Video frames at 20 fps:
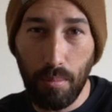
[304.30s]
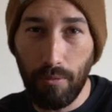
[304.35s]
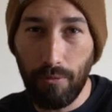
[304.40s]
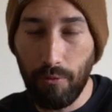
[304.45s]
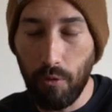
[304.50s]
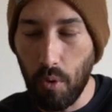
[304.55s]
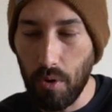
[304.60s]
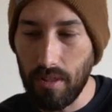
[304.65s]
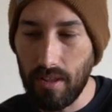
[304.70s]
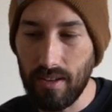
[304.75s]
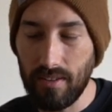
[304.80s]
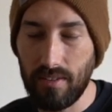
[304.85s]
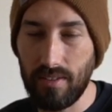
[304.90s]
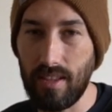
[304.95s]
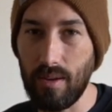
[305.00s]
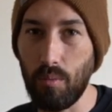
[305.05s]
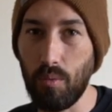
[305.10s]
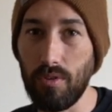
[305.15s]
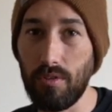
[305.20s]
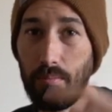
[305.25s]
before this
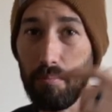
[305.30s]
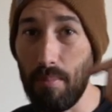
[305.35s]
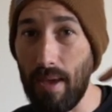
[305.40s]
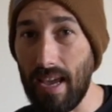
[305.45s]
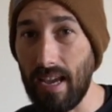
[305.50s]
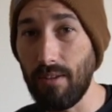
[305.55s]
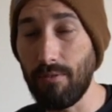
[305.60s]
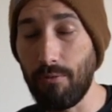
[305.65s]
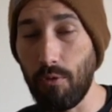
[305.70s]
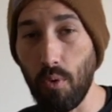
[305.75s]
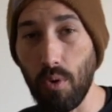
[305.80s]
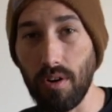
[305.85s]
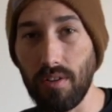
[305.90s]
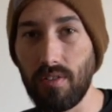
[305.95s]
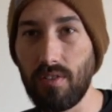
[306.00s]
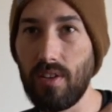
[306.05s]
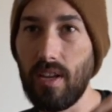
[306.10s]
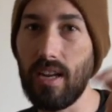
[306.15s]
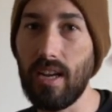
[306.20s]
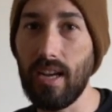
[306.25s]
that was made for a
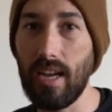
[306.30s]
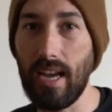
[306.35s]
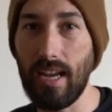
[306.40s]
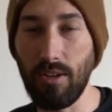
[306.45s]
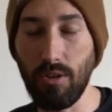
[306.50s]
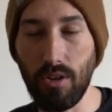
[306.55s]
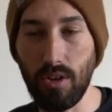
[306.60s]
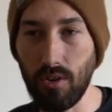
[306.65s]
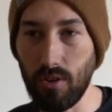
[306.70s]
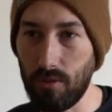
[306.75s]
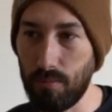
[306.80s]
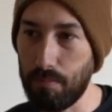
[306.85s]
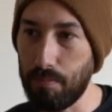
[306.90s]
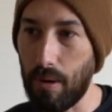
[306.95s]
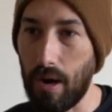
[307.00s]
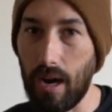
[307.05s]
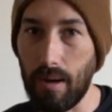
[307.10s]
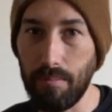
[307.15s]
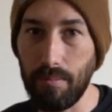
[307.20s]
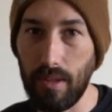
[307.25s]
Sena and you can just
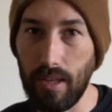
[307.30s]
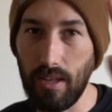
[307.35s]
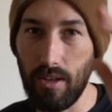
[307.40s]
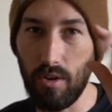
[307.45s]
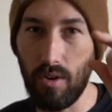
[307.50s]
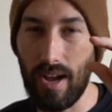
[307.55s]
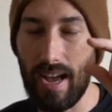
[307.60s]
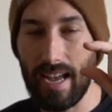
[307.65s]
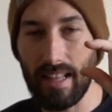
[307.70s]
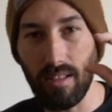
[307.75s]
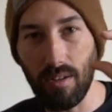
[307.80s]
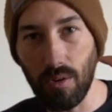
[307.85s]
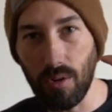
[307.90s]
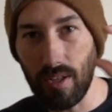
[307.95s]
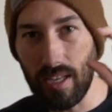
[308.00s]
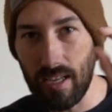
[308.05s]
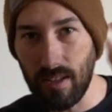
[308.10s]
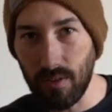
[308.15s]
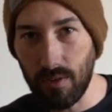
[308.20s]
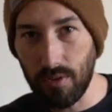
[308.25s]
pop the, you know, had little
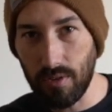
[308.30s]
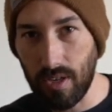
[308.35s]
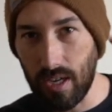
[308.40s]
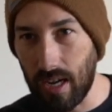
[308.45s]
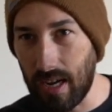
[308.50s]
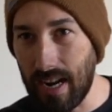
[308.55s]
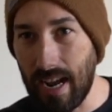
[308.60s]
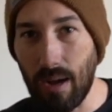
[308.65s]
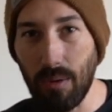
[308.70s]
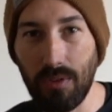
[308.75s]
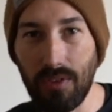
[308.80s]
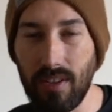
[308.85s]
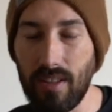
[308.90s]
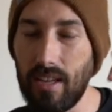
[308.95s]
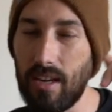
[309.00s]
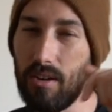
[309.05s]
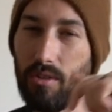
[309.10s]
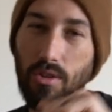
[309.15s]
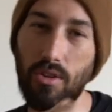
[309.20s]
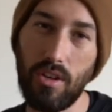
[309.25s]
ins cutouts in
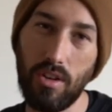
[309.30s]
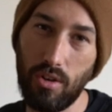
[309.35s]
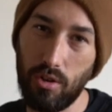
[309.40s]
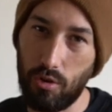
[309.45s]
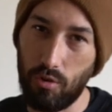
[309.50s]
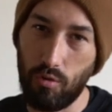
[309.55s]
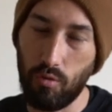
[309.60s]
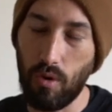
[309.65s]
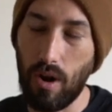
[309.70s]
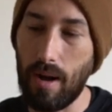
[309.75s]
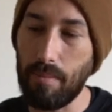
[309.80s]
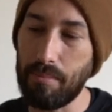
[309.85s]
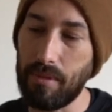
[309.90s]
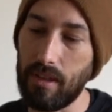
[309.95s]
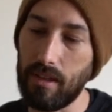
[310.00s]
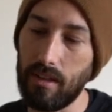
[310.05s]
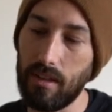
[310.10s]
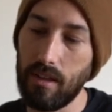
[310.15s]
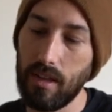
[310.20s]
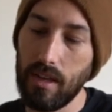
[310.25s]
there and you can just drop
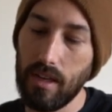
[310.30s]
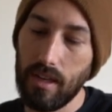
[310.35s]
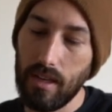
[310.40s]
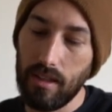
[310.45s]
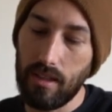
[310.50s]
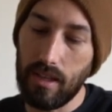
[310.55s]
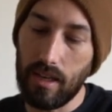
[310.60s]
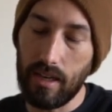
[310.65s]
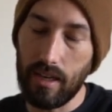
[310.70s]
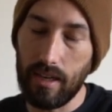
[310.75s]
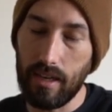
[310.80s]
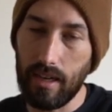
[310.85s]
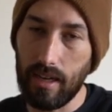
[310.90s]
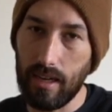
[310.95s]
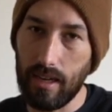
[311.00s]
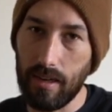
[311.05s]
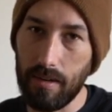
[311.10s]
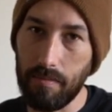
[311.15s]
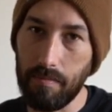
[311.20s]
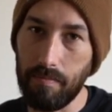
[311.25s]
the, the,
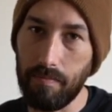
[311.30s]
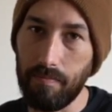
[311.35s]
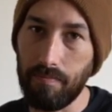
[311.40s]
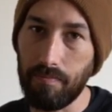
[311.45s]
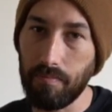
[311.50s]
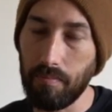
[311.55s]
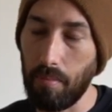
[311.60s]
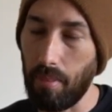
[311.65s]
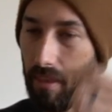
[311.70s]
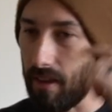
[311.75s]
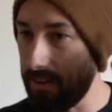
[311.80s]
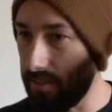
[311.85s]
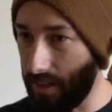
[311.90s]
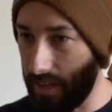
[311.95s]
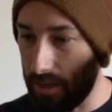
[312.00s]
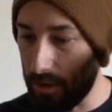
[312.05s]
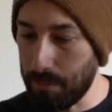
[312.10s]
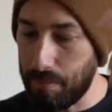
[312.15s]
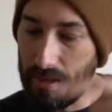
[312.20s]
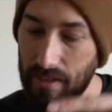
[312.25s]
um, the
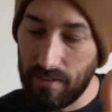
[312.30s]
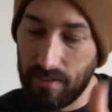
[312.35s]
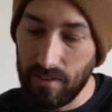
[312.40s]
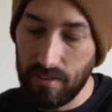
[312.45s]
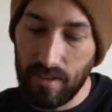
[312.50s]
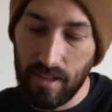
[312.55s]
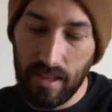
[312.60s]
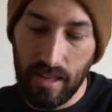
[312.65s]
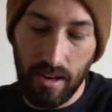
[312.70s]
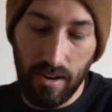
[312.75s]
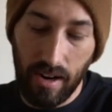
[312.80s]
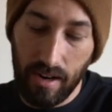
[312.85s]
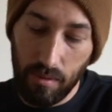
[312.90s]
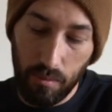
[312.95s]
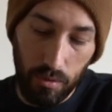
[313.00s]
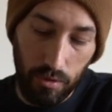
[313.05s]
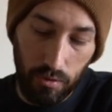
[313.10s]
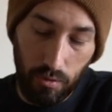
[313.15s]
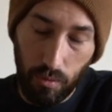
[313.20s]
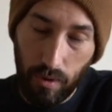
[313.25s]
earpieces in there and it
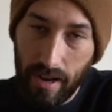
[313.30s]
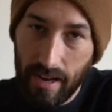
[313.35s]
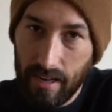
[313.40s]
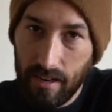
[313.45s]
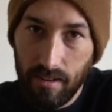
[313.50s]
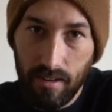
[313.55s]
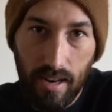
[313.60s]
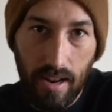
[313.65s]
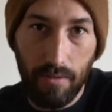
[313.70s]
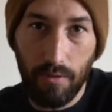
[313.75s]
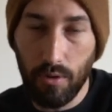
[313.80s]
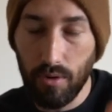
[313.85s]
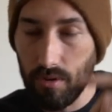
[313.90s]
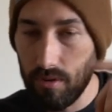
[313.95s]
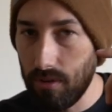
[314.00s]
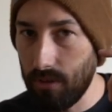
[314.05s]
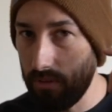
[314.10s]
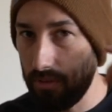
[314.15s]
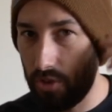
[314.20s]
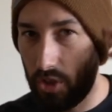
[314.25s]
was great
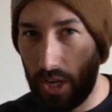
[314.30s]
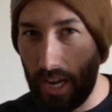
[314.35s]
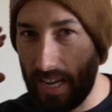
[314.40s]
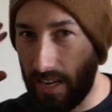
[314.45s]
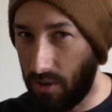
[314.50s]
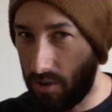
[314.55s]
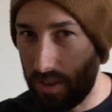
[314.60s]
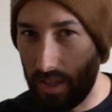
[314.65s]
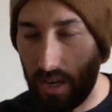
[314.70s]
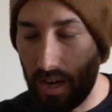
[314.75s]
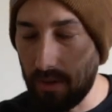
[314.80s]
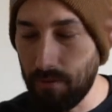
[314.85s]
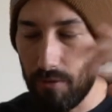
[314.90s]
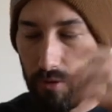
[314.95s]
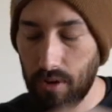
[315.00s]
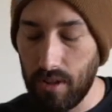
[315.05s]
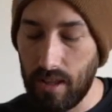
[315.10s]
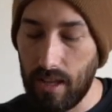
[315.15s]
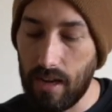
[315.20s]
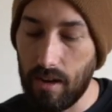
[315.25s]
never changed the
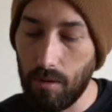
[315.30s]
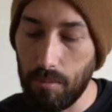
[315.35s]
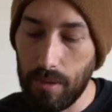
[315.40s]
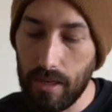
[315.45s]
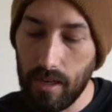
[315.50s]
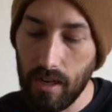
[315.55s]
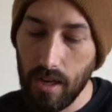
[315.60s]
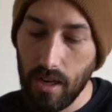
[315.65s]
comfort of the helmet